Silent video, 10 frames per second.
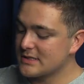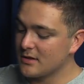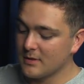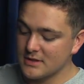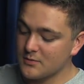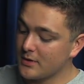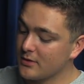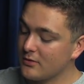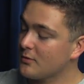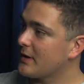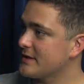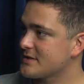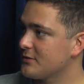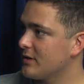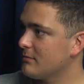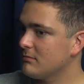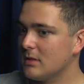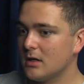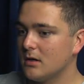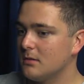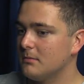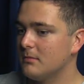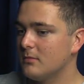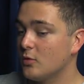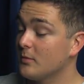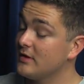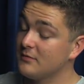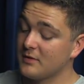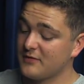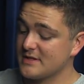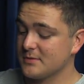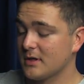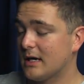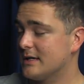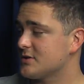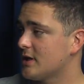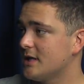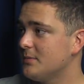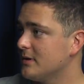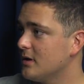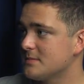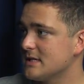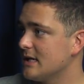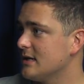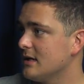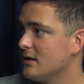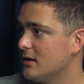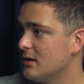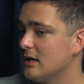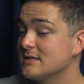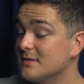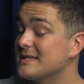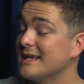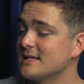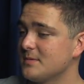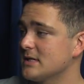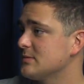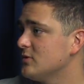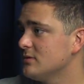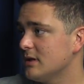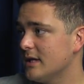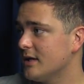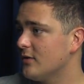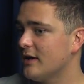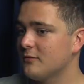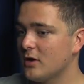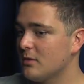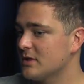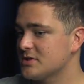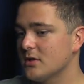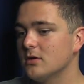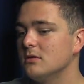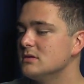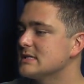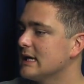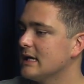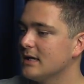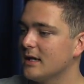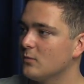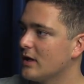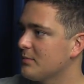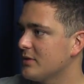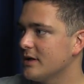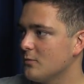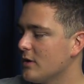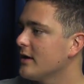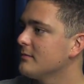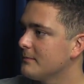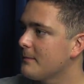go to my Twitter or my Instagram um, or even my Facebook, I try to keep it up to date, uh, as up to date as possible, and it'll have all my shows and, and when I play and where.